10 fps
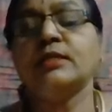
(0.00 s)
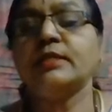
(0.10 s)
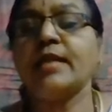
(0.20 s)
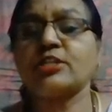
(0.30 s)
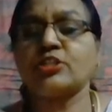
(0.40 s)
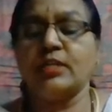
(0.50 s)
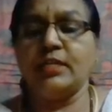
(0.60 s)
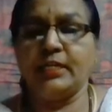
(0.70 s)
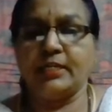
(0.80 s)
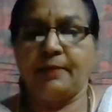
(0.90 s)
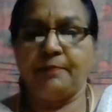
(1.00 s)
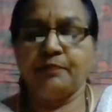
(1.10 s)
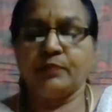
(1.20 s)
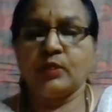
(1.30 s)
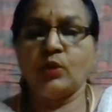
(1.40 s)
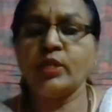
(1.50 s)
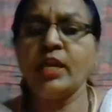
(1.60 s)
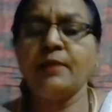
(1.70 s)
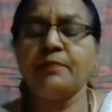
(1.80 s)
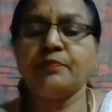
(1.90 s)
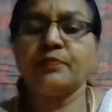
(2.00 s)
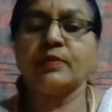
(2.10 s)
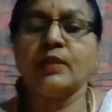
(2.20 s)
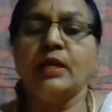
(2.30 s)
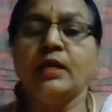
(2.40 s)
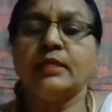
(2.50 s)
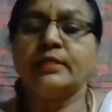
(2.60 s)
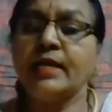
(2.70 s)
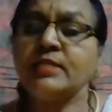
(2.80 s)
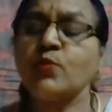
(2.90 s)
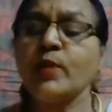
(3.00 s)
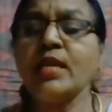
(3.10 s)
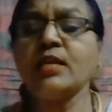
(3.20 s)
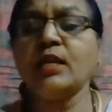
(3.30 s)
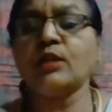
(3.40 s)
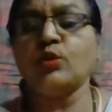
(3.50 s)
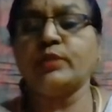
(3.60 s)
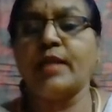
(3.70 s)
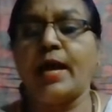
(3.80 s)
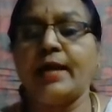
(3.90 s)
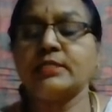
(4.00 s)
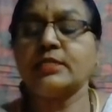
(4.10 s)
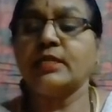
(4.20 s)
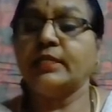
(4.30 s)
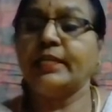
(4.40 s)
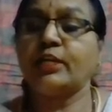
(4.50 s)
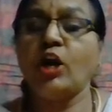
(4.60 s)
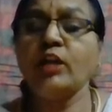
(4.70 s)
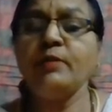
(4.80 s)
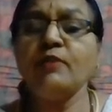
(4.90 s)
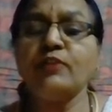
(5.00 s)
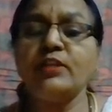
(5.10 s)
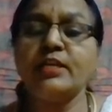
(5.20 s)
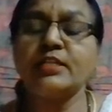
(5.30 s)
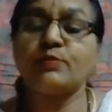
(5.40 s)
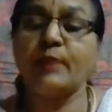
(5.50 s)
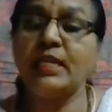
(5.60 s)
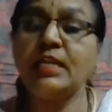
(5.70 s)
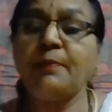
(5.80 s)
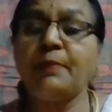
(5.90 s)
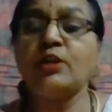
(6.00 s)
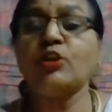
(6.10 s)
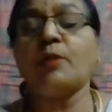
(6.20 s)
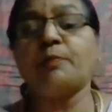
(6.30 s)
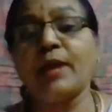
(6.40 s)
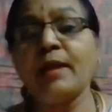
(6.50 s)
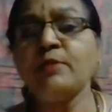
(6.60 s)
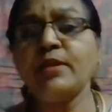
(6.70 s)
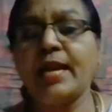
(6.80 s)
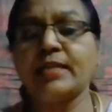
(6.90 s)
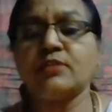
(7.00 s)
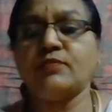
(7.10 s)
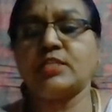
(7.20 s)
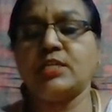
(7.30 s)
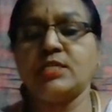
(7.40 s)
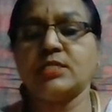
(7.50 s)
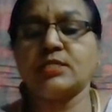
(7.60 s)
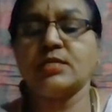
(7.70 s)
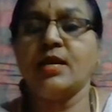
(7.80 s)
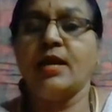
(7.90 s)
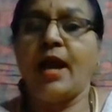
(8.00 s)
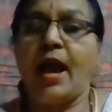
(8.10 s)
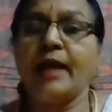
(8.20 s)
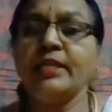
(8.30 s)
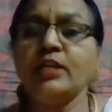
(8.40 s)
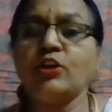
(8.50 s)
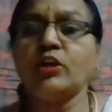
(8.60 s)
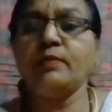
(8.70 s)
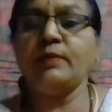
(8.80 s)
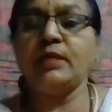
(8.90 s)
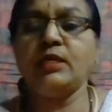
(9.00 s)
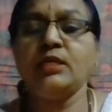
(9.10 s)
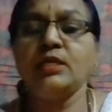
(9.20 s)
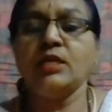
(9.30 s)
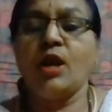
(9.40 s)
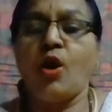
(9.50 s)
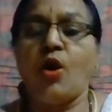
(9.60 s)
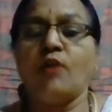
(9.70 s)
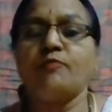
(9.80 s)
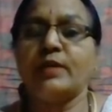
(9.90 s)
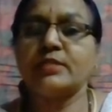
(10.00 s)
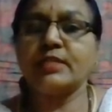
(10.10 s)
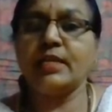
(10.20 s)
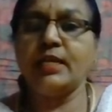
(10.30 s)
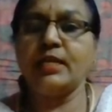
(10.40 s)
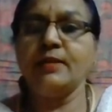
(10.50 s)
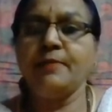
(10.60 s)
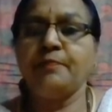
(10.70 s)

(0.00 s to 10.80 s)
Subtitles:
national income. Okay. Thus, we can conclude that the economy of India is mainly dependent on primary activities and the economy of Brazil